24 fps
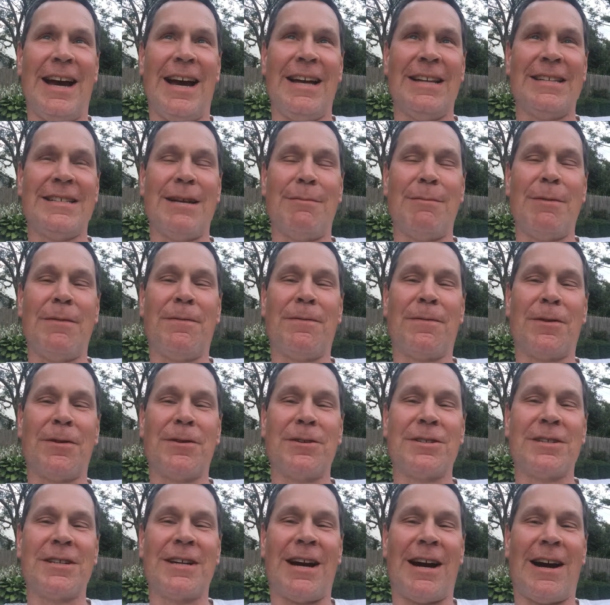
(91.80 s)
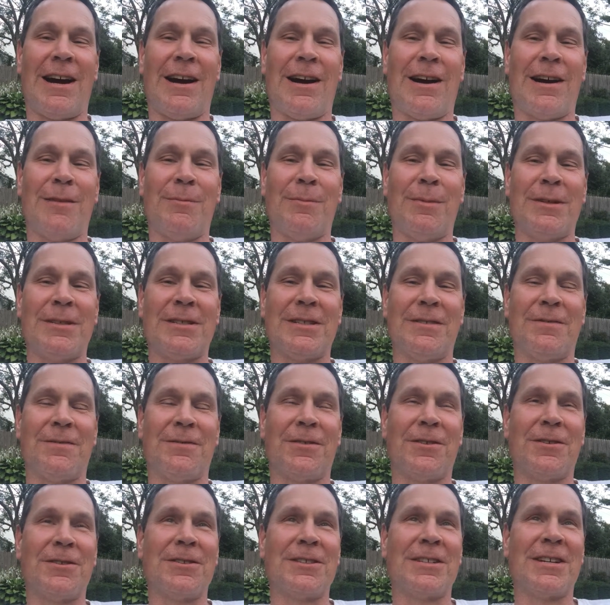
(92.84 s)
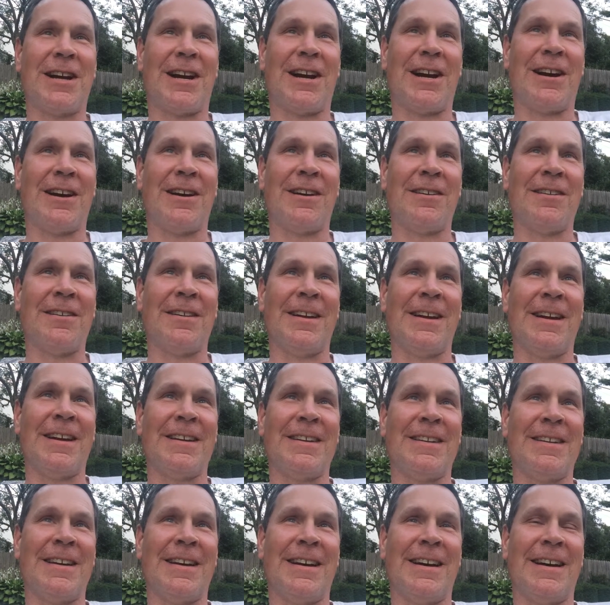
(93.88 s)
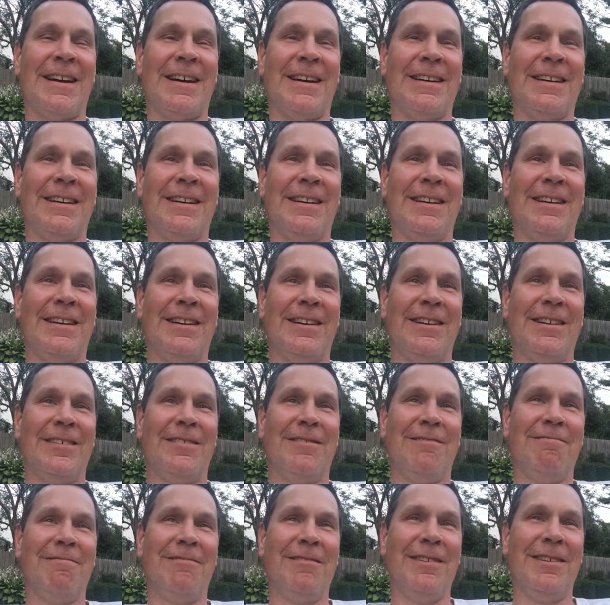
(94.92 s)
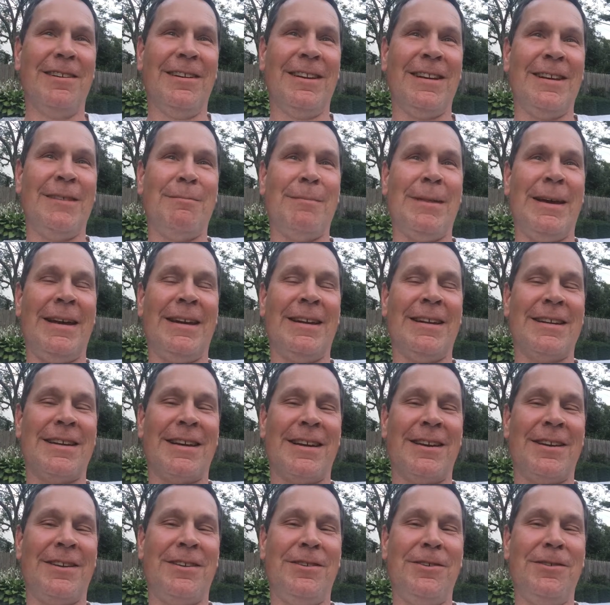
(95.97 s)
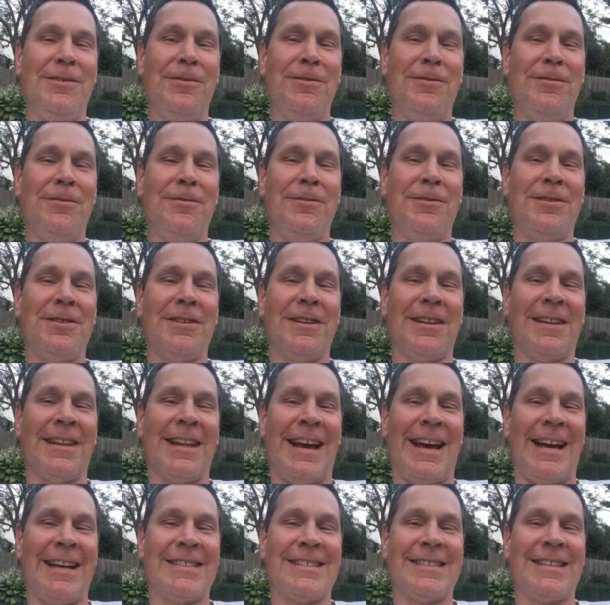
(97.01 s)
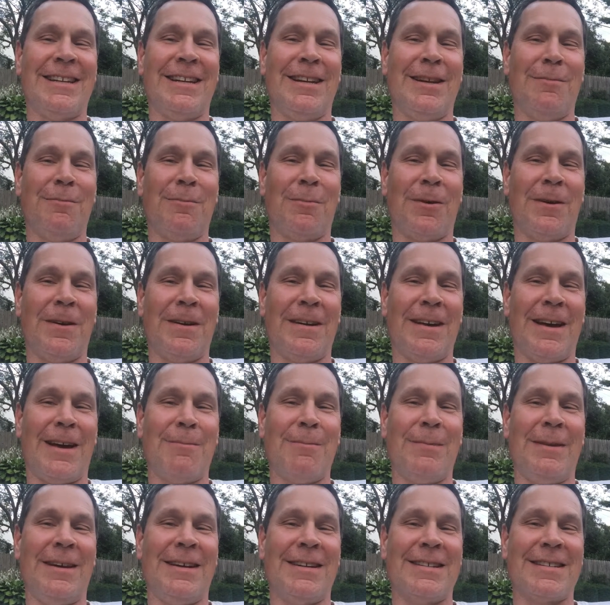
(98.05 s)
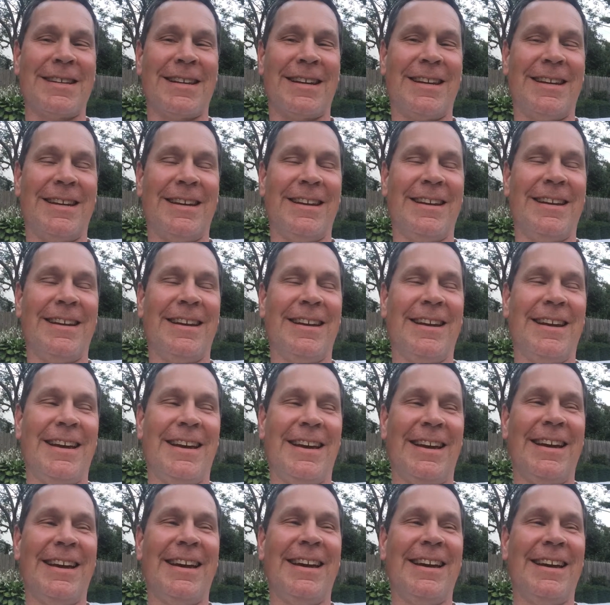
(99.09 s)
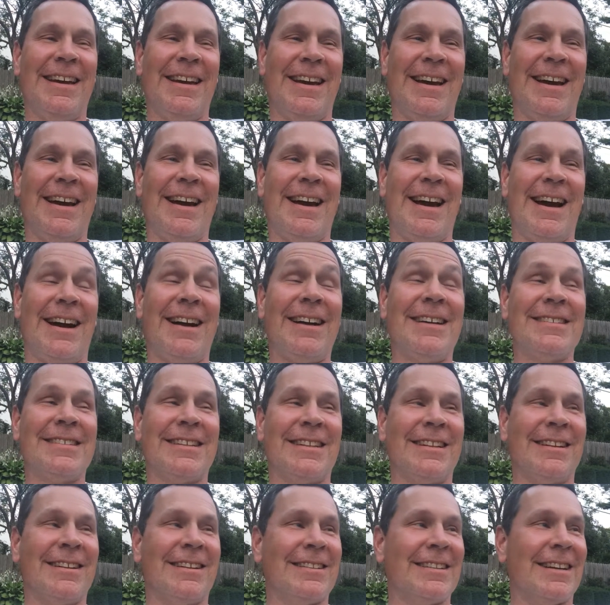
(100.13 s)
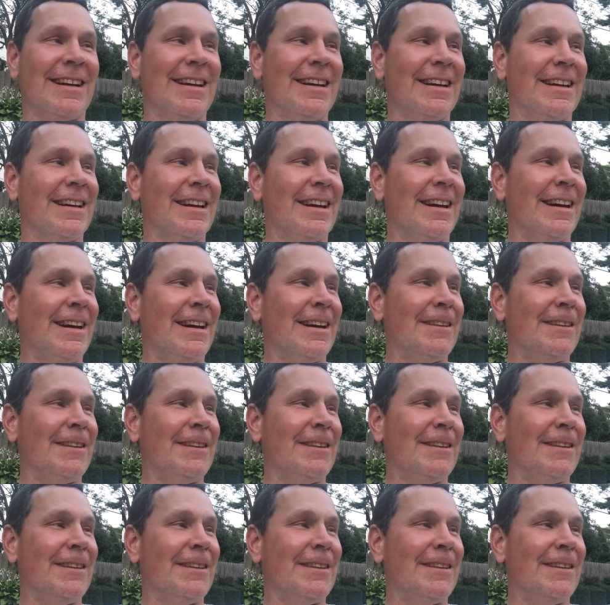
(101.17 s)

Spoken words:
it's not my first car, but it's the first car that really made a huge lasting imprint on me as a kid. Yeah, I was a little tyke.